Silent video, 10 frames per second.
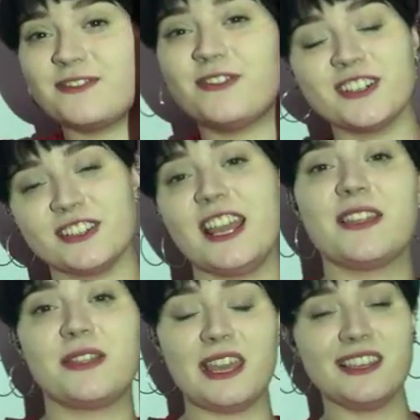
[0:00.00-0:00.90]
that's it for
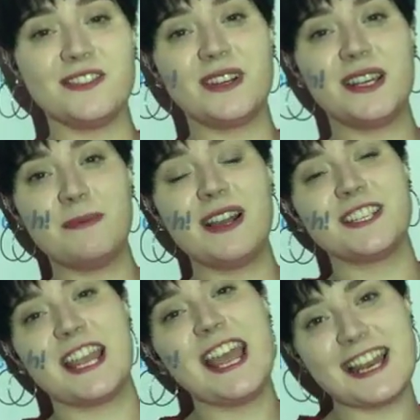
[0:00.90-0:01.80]
today. Thank you very
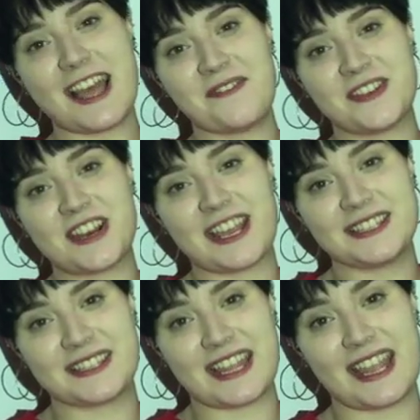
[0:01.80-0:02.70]
much and have a
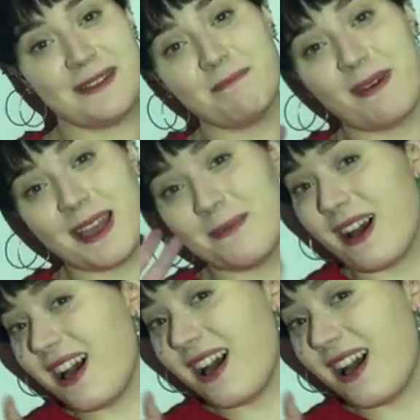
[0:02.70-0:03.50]
nice day. Bye